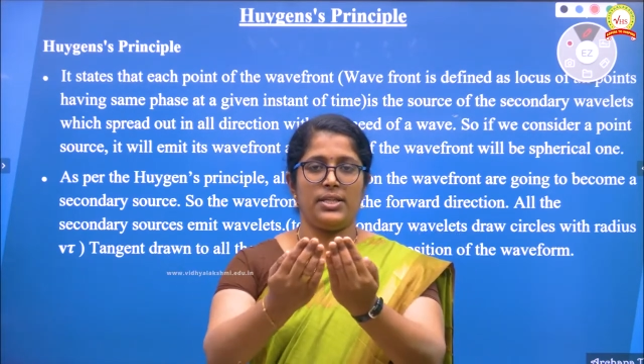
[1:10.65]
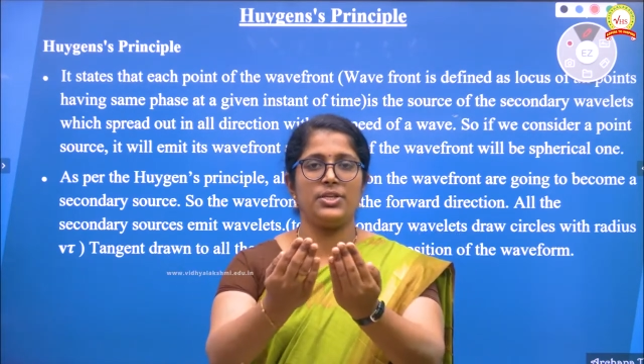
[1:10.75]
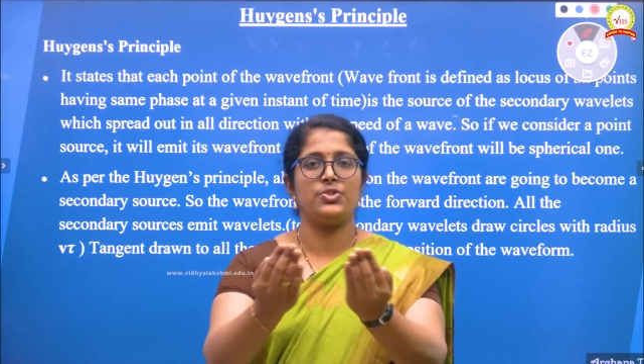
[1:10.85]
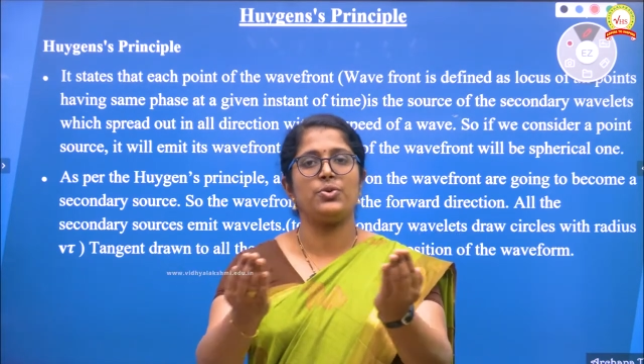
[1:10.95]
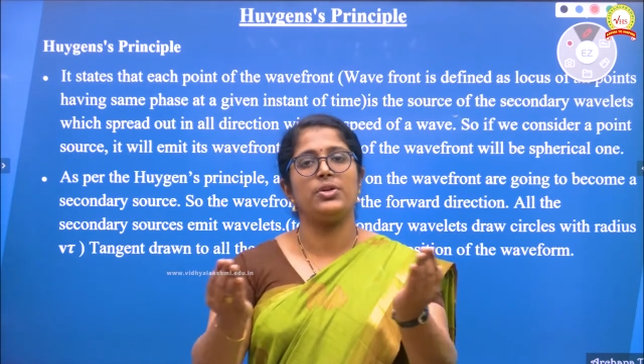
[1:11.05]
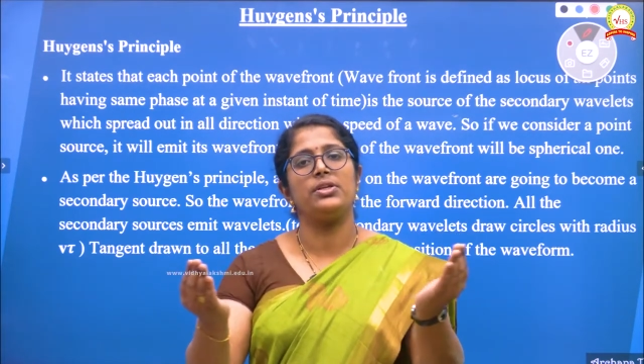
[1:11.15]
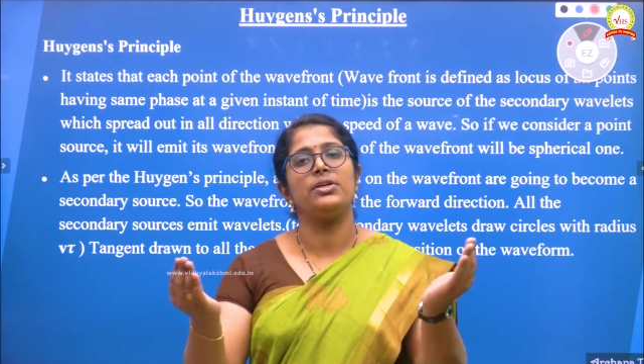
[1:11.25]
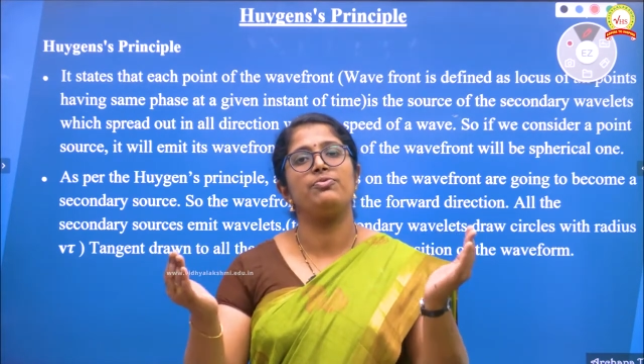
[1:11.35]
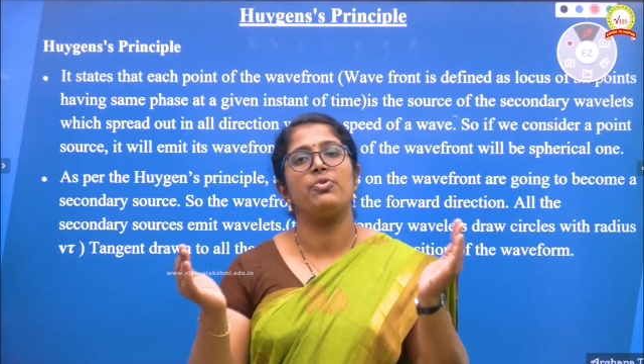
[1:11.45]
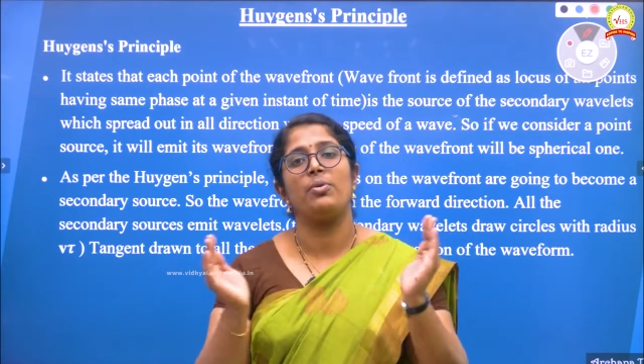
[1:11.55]
they
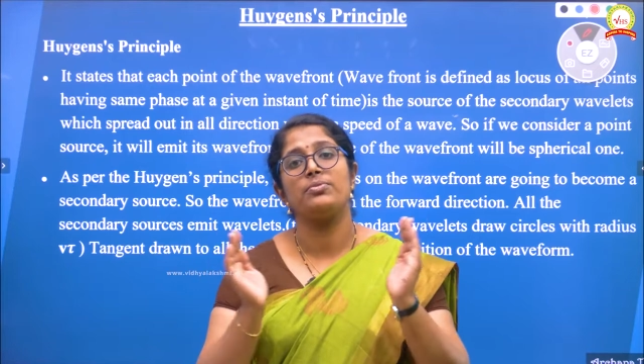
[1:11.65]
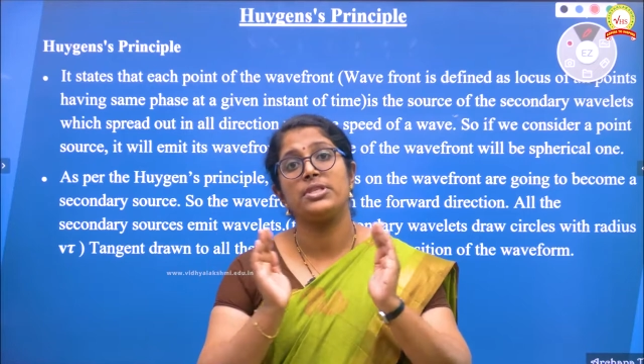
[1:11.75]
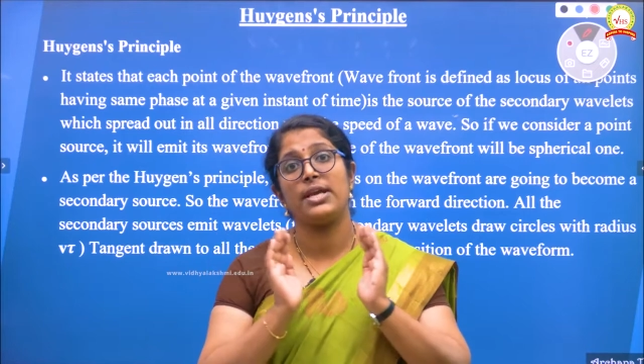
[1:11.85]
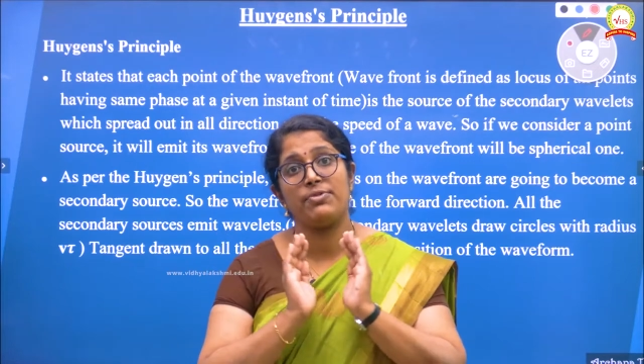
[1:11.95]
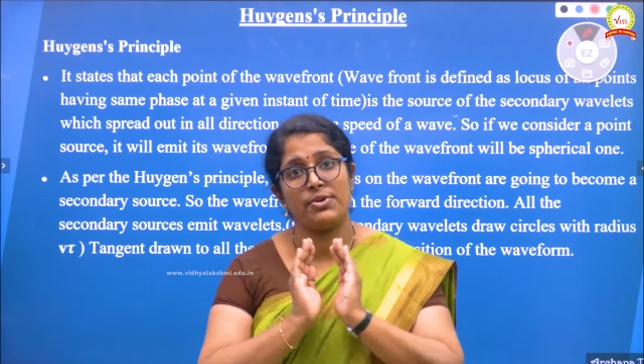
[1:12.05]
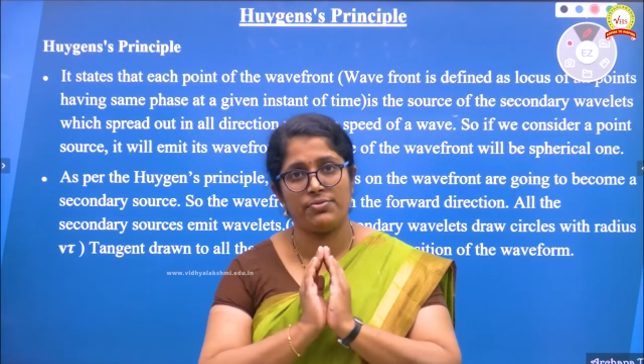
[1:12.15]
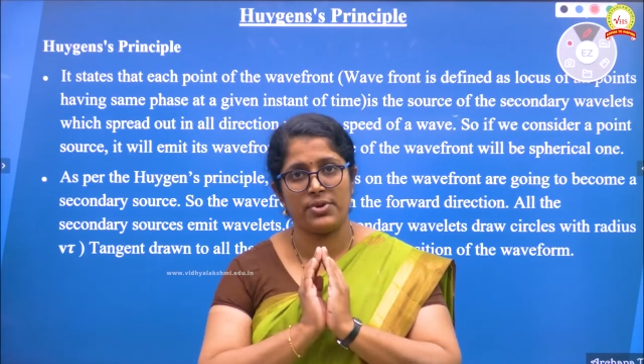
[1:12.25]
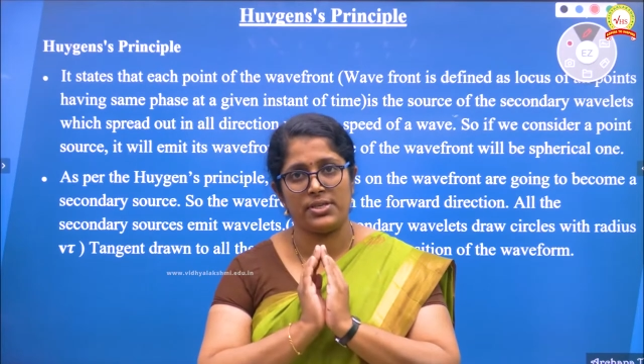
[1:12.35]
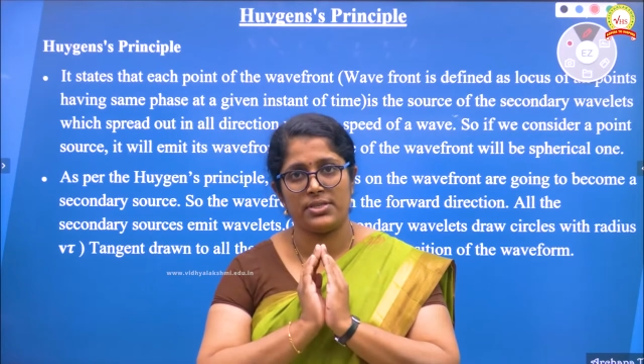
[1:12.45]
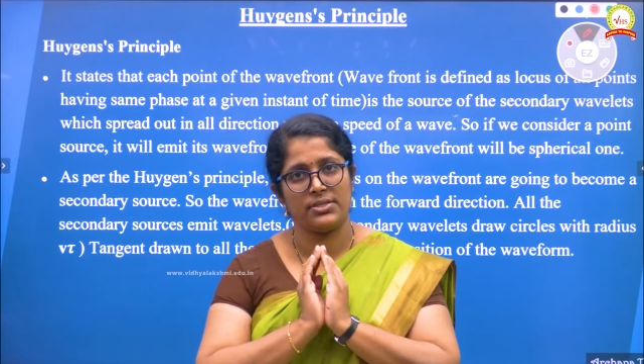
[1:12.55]
together forms a
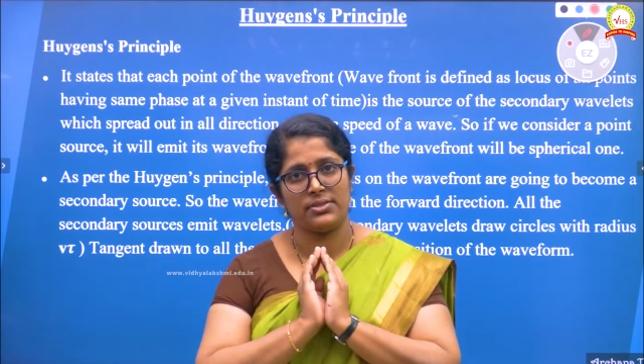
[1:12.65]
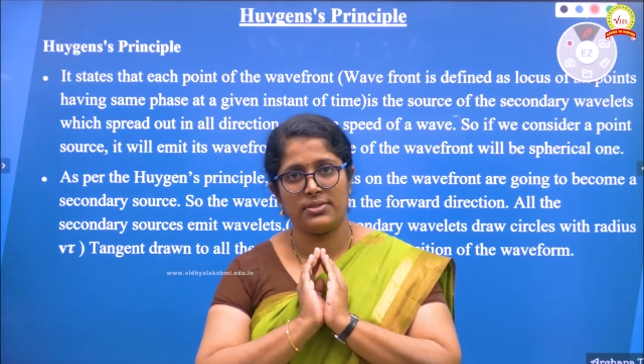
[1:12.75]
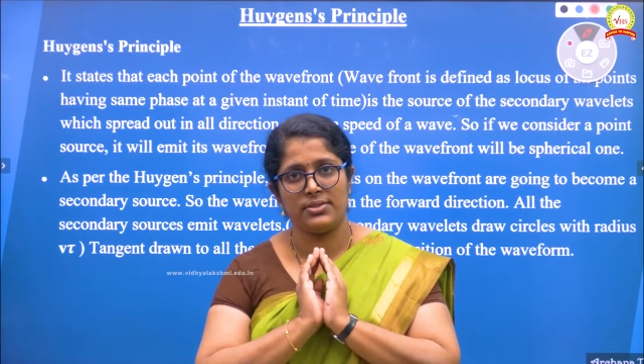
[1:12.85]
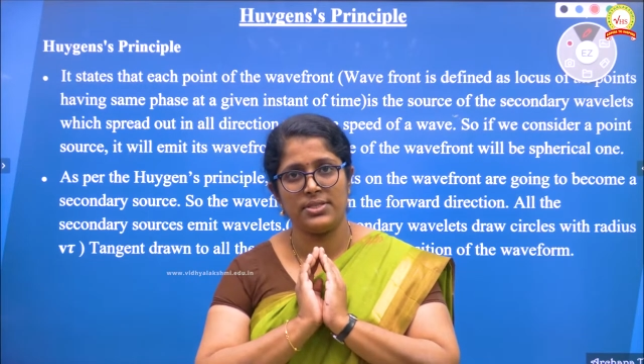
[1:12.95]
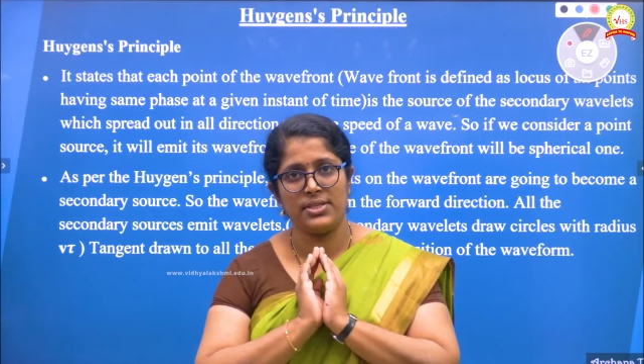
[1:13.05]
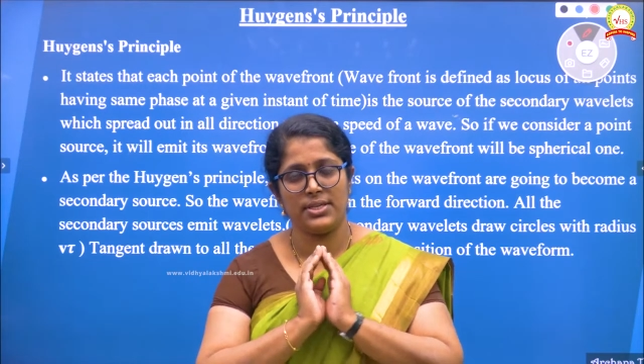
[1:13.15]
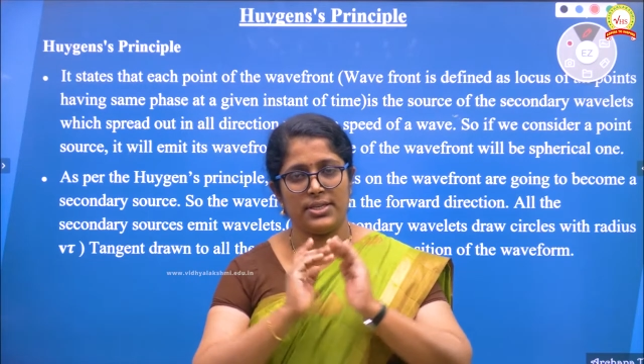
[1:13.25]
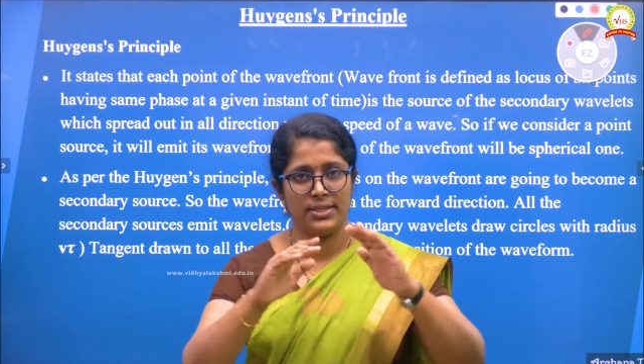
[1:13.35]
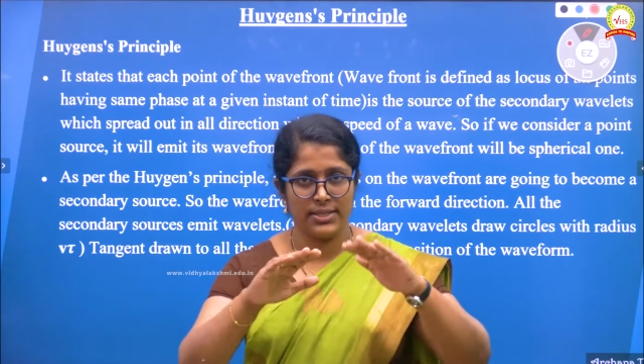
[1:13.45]
wavefront, isn't it?